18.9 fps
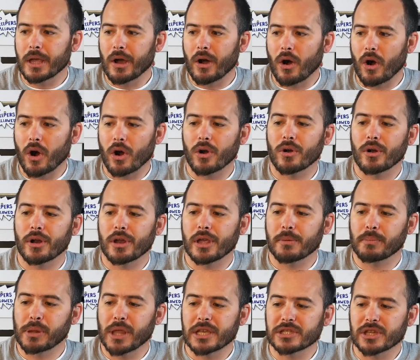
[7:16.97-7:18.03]
art
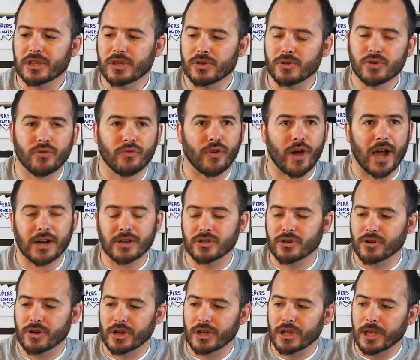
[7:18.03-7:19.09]
plays a huge
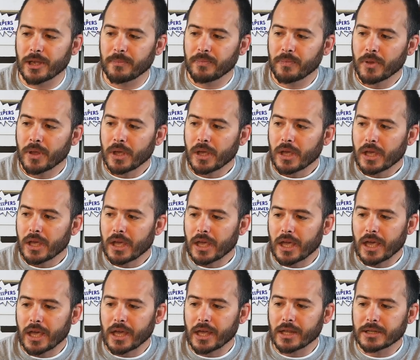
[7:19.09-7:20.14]
factor in it.
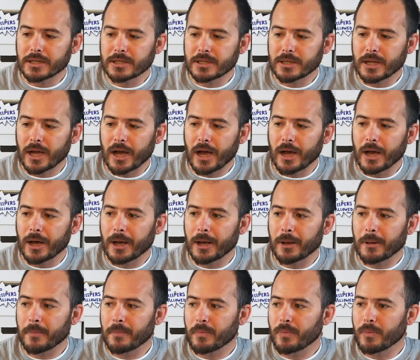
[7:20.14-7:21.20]
And
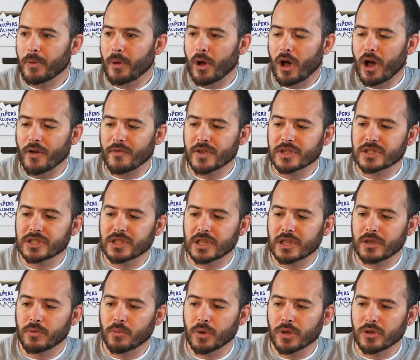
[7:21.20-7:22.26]

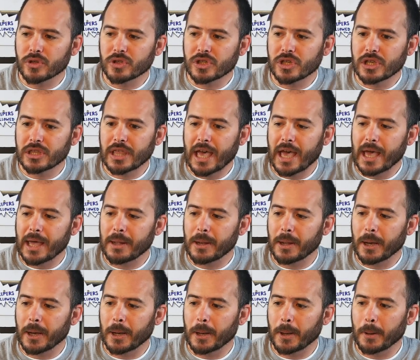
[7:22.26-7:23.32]
obviously, when you see that
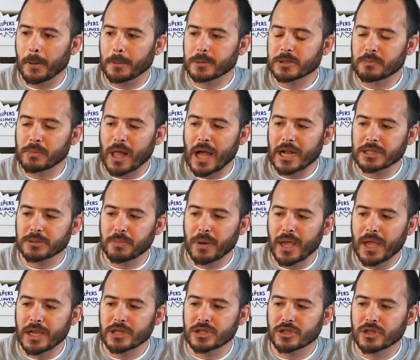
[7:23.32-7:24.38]
splash
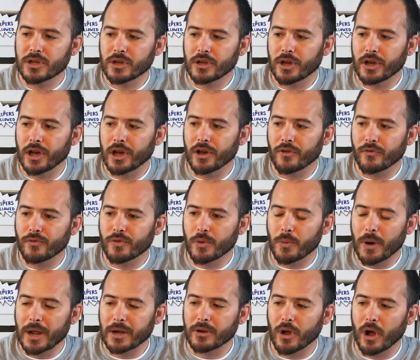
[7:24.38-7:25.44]
page of the
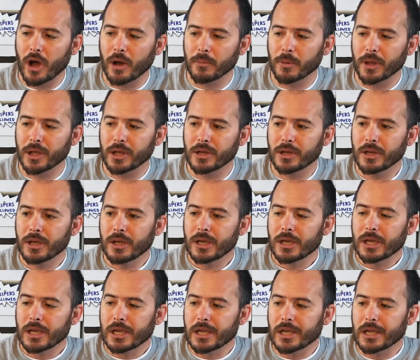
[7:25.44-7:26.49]
Red Goblin,
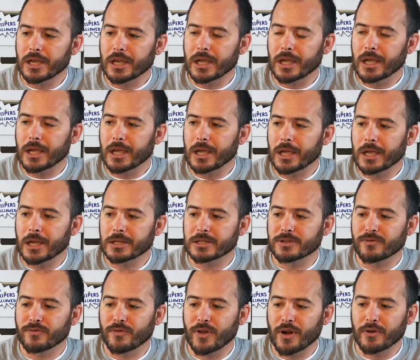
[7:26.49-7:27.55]
it's
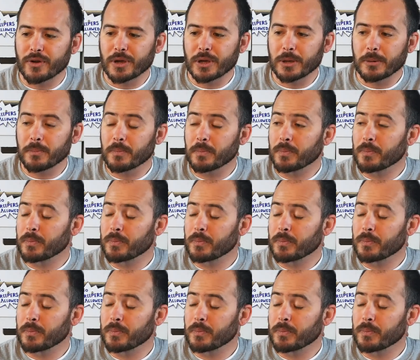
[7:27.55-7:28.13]
very